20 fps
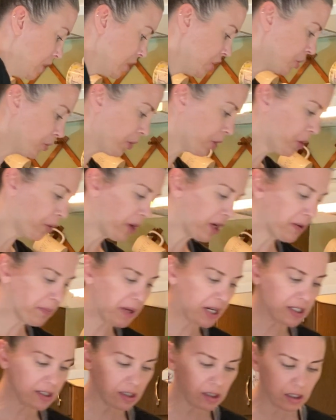Do a quick
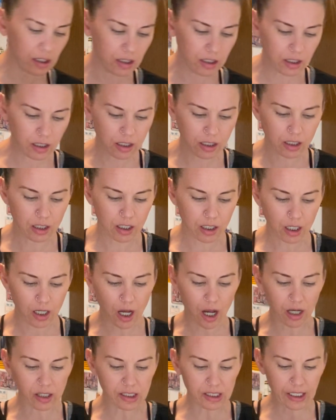mix
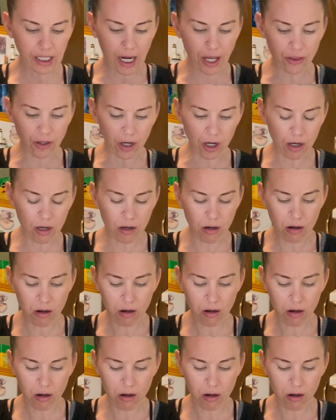all together.